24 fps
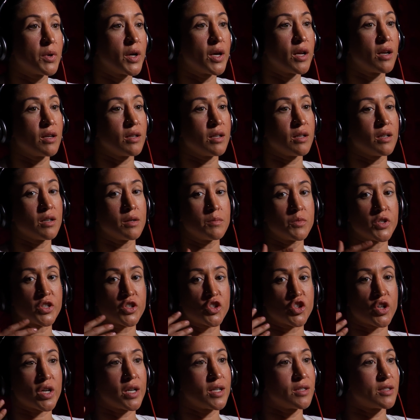but I'm
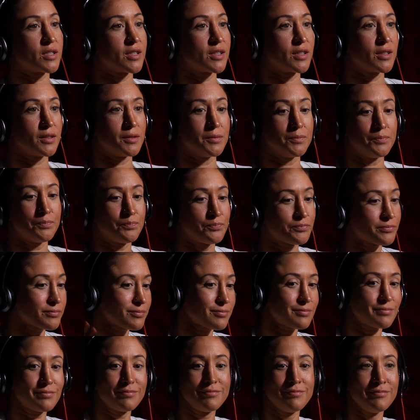just trying to
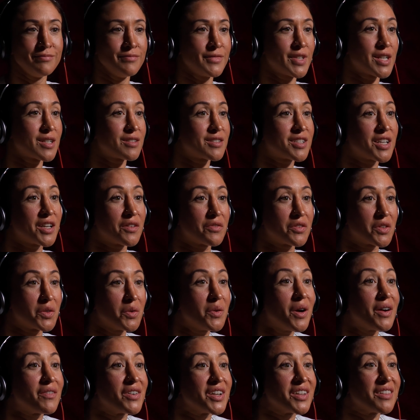tough
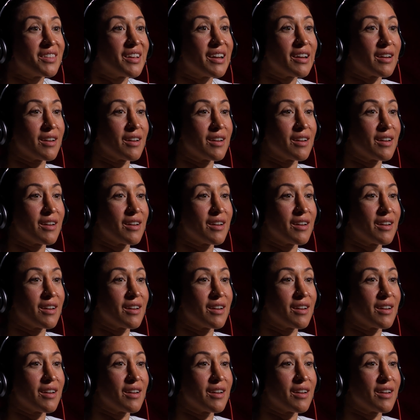through everything.